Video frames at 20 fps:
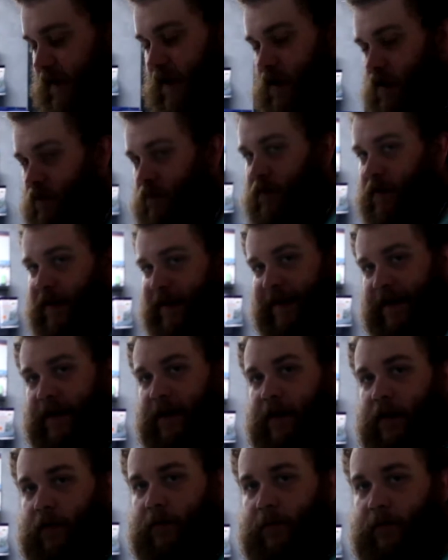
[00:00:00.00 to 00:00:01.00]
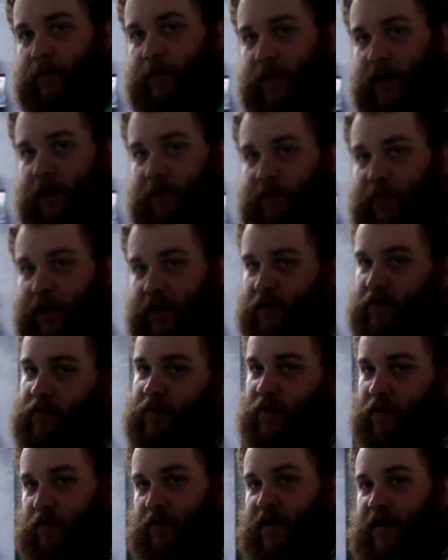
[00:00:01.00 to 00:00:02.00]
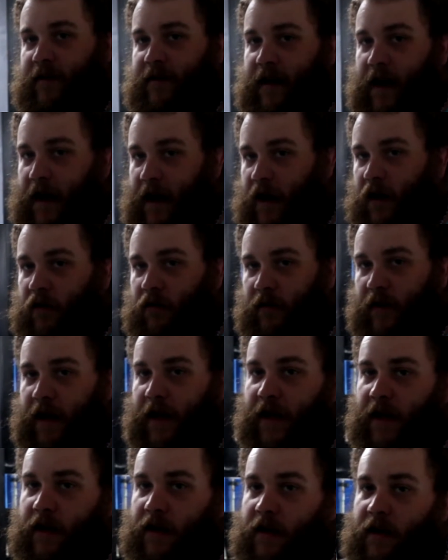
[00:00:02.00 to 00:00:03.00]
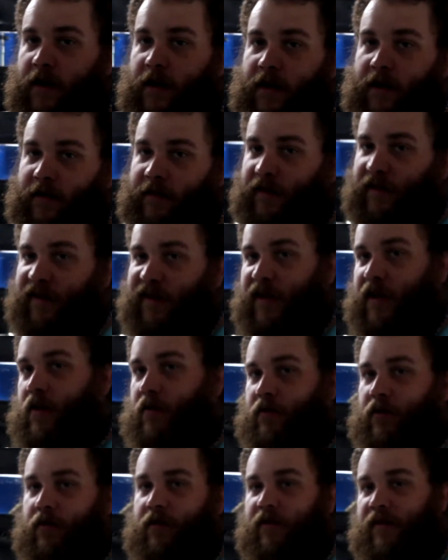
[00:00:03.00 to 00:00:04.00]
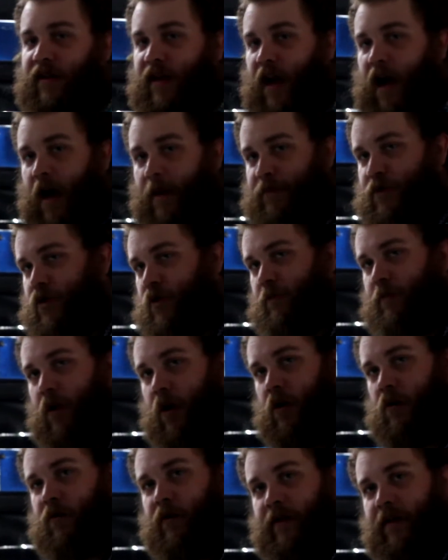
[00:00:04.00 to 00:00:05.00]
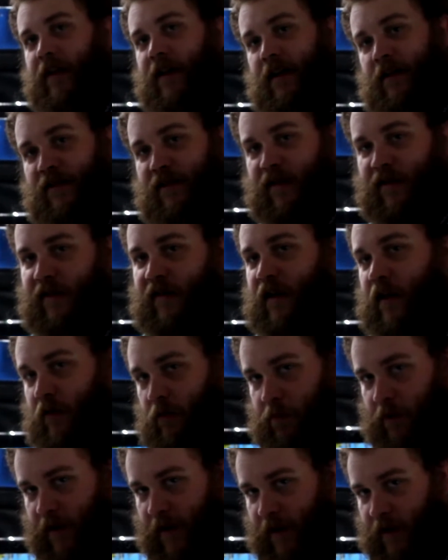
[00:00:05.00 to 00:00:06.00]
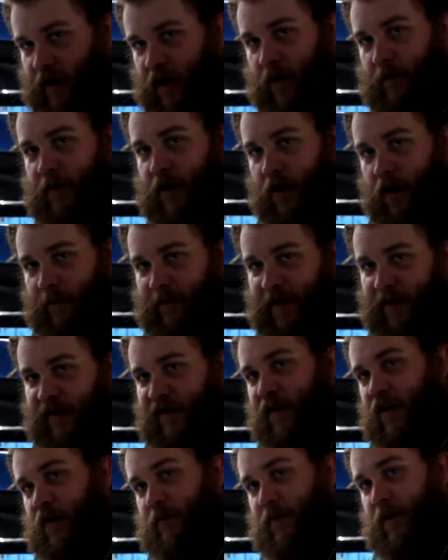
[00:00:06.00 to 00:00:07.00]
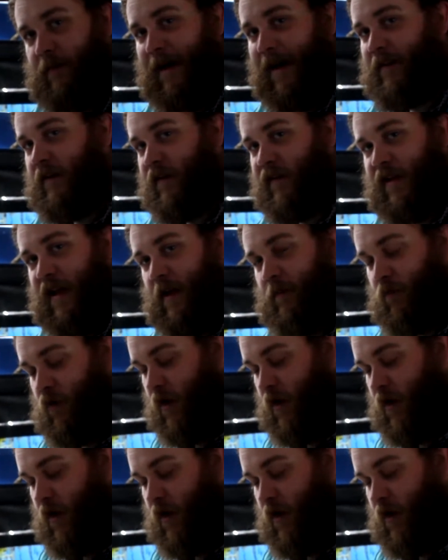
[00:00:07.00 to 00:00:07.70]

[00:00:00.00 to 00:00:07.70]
that you need it, but you do need the higher light. The CO2 is the optional part with this. There's another plant coming up that's going to be about the same